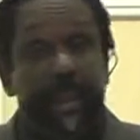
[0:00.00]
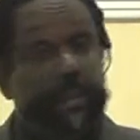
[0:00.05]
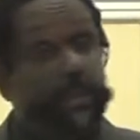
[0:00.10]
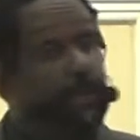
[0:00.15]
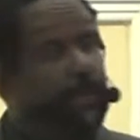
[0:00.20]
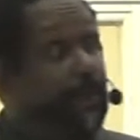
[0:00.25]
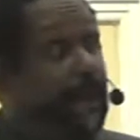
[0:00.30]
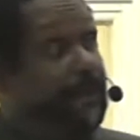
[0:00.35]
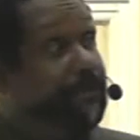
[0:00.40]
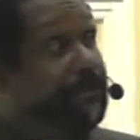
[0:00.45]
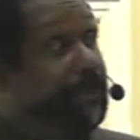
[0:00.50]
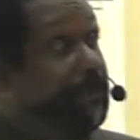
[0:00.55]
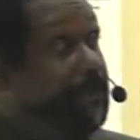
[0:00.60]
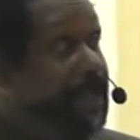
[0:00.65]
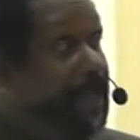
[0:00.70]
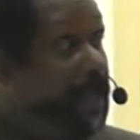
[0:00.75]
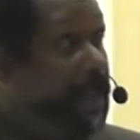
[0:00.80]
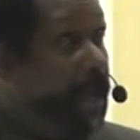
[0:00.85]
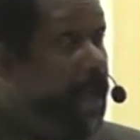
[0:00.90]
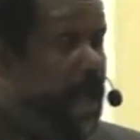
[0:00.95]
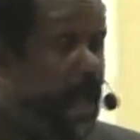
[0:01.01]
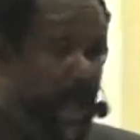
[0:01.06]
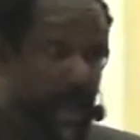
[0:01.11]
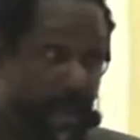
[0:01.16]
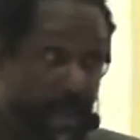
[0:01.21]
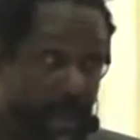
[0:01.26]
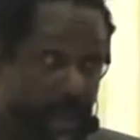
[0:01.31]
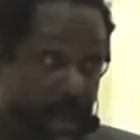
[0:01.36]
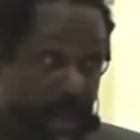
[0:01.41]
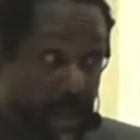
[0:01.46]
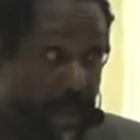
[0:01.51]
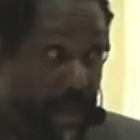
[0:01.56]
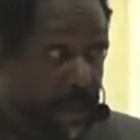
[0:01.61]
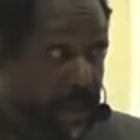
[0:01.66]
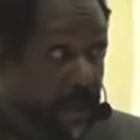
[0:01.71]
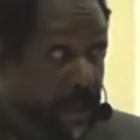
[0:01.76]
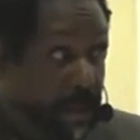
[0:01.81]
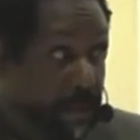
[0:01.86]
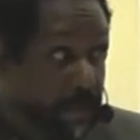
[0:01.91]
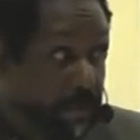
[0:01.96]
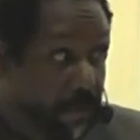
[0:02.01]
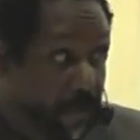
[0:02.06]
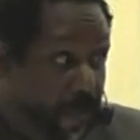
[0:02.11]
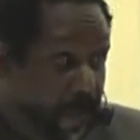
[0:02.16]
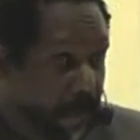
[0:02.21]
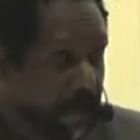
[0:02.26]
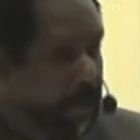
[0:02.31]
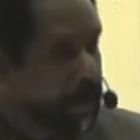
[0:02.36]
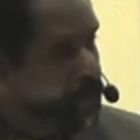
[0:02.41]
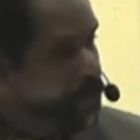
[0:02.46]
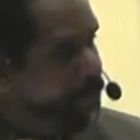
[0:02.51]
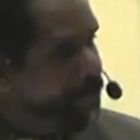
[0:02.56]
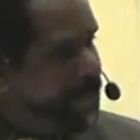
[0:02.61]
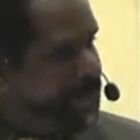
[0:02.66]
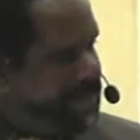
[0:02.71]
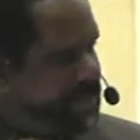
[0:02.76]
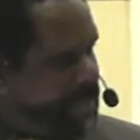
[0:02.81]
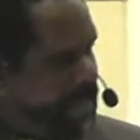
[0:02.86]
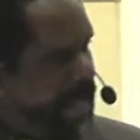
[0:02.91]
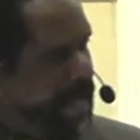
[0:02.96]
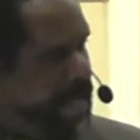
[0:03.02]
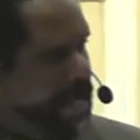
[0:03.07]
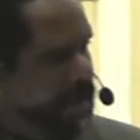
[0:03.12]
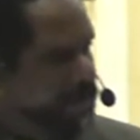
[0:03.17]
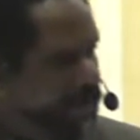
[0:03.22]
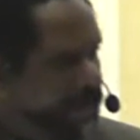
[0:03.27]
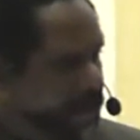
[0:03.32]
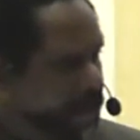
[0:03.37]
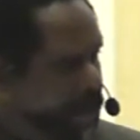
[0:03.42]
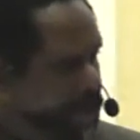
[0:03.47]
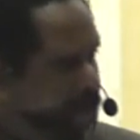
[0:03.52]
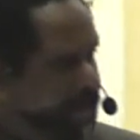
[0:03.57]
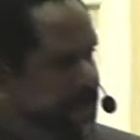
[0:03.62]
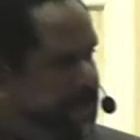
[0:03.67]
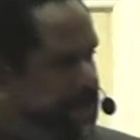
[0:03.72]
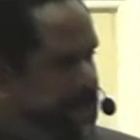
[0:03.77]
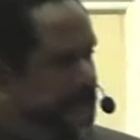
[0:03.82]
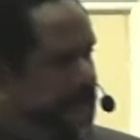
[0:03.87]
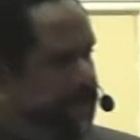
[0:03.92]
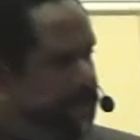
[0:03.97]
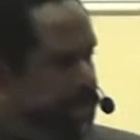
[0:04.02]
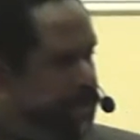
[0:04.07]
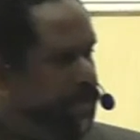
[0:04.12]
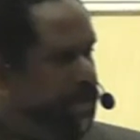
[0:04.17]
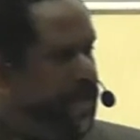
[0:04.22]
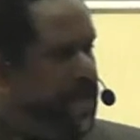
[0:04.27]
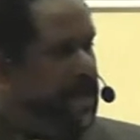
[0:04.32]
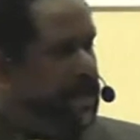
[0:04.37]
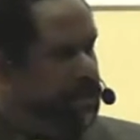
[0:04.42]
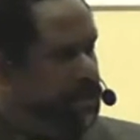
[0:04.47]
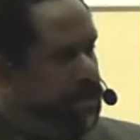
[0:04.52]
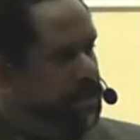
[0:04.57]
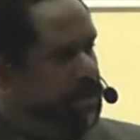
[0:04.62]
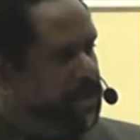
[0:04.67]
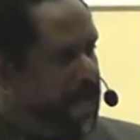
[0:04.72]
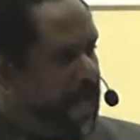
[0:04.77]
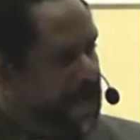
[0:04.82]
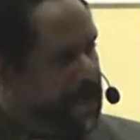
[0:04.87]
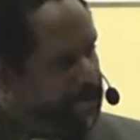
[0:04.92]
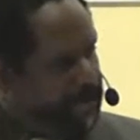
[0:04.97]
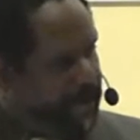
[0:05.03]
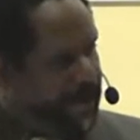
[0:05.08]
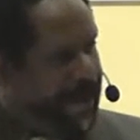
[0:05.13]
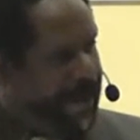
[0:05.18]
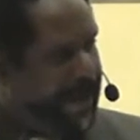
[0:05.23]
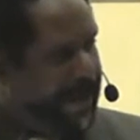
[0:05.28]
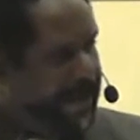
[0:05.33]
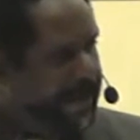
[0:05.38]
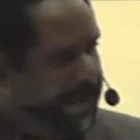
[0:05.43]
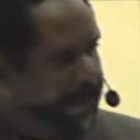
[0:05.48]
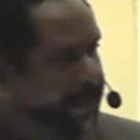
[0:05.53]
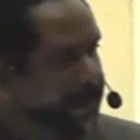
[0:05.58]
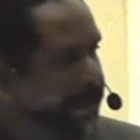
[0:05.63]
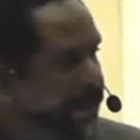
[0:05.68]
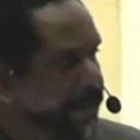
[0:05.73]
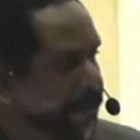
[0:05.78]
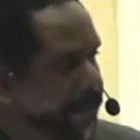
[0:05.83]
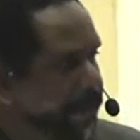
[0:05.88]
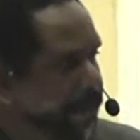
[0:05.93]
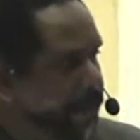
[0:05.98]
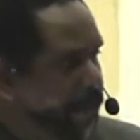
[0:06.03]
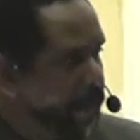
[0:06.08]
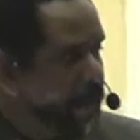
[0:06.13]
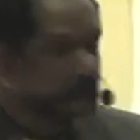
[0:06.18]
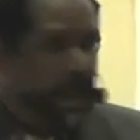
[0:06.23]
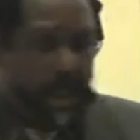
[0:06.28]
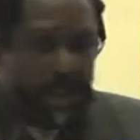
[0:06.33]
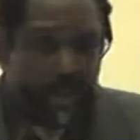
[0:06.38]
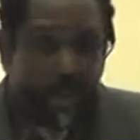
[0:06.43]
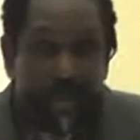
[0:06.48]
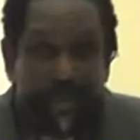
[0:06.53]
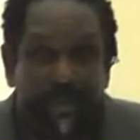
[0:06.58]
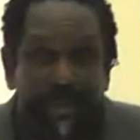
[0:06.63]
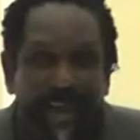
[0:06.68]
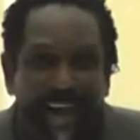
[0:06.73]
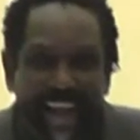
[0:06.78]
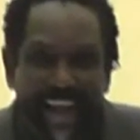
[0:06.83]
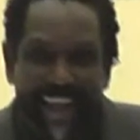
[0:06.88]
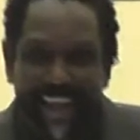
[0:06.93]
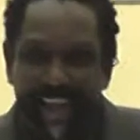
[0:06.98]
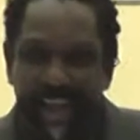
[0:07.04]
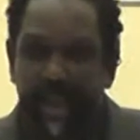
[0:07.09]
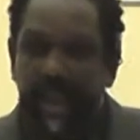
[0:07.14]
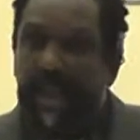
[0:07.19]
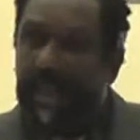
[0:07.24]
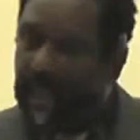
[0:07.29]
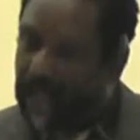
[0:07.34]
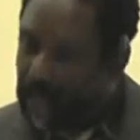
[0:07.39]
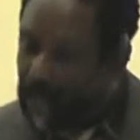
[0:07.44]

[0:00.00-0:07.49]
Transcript: Can you pray for me? Uh, well, you've been saved. You've been saved two years. You can't pray. Uh, you pray.